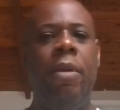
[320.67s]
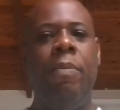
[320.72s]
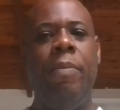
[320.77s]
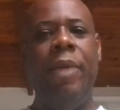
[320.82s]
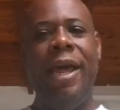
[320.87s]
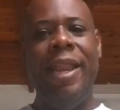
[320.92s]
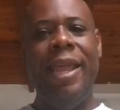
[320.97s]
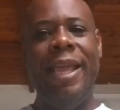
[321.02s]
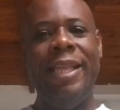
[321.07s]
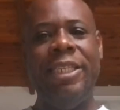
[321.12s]

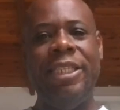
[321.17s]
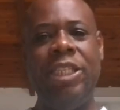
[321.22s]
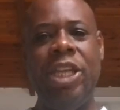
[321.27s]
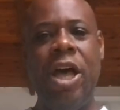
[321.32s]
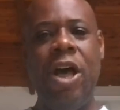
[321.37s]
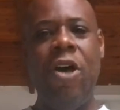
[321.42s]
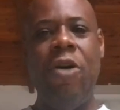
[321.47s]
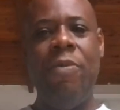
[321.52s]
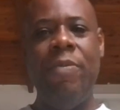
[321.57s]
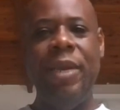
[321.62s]
But it
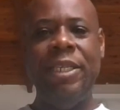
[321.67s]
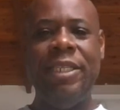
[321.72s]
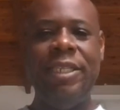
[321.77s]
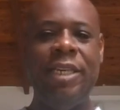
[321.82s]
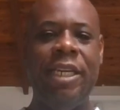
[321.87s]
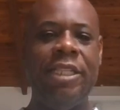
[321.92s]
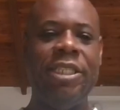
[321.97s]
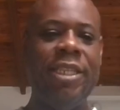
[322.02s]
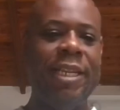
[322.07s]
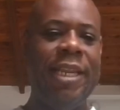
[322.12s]
taught me
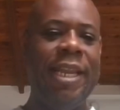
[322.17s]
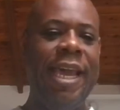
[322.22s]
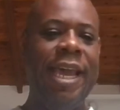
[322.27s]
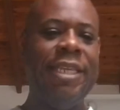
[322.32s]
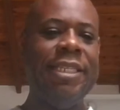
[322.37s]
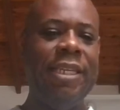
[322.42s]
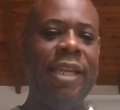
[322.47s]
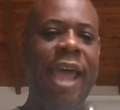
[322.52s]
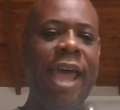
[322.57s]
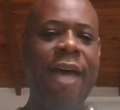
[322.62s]
such a
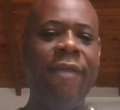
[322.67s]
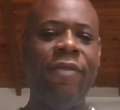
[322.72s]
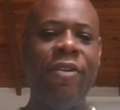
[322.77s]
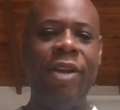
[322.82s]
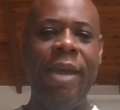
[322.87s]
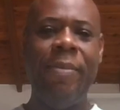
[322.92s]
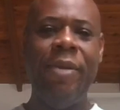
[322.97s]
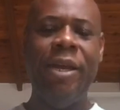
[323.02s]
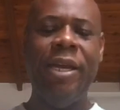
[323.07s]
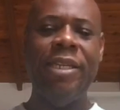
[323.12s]
lesson after
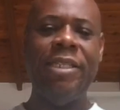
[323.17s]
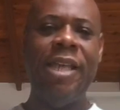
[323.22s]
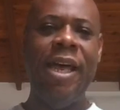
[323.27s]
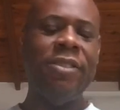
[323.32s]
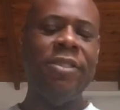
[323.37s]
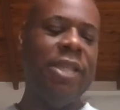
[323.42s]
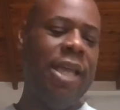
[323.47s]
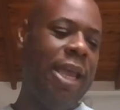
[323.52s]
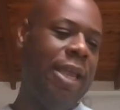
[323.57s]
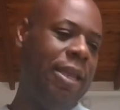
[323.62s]
that, because I
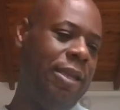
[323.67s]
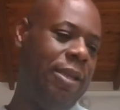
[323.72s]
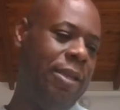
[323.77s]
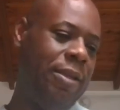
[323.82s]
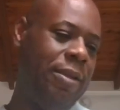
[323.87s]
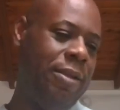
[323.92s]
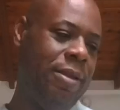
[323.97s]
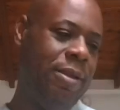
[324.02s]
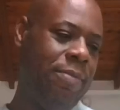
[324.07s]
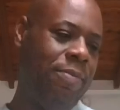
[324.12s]
was like,
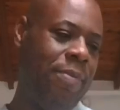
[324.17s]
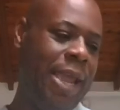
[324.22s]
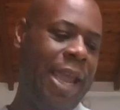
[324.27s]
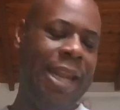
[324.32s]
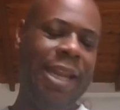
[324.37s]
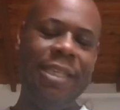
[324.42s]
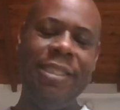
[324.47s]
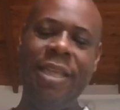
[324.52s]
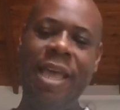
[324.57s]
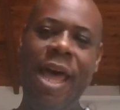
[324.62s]

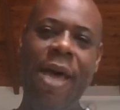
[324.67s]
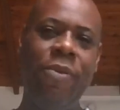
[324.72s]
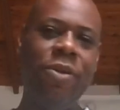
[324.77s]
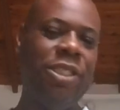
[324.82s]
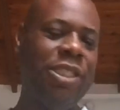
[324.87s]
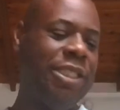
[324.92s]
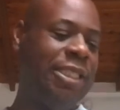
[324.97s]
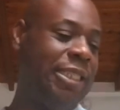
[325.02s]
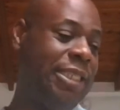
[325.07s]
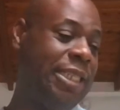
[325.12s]
man, this guy was
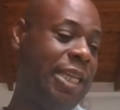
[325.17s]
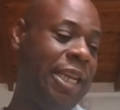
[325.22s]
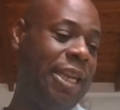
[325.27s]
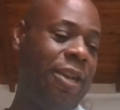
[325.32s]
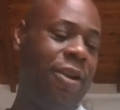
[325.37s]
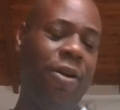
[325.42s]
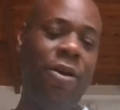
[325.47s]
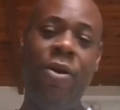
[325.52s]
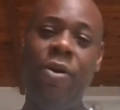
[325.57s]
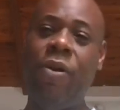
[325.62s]
just sitting
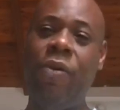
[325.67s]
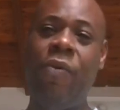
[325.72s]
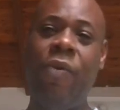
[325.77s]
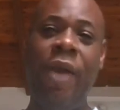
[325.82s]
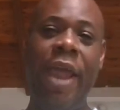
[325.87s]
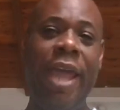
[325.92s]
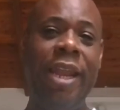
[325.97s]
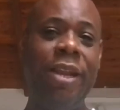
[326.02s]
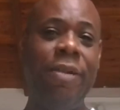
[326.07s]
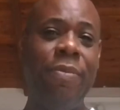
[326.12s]
here on a
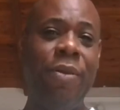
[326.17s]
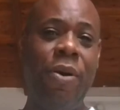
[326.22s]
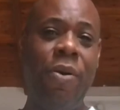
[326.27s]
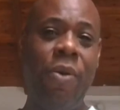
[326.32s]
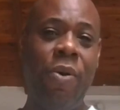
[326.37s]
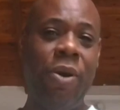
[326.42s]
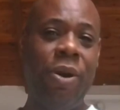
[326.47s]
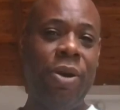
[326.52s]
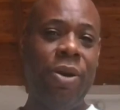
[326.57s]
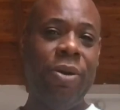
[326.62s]
random
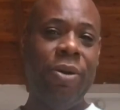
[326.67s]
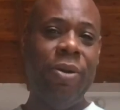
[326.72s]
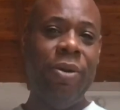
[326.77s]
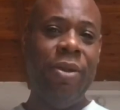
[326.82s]
corner